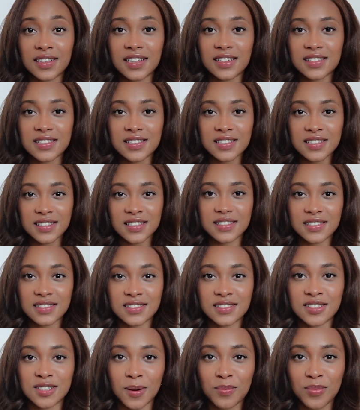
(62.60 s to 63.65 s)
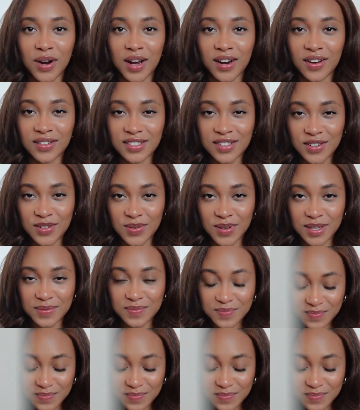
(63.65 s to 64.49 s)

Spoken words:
Let's jump right onto it.